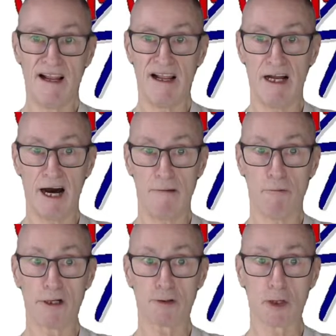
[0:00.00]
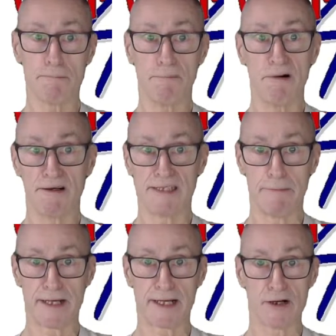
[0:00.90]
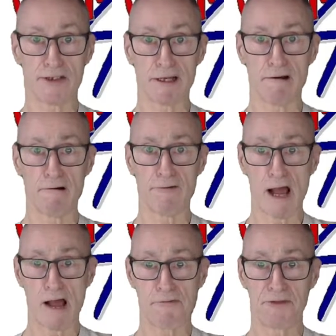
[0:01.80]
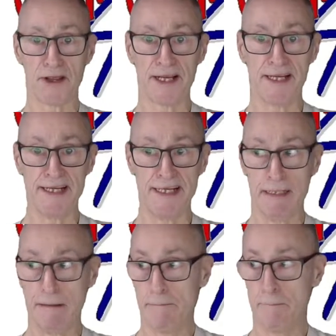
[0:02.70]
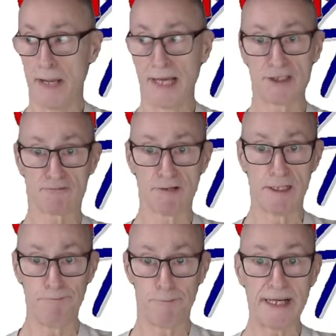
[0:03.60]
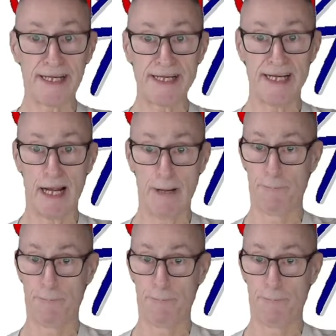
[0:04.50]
I want to talk about it because of the mainstream media.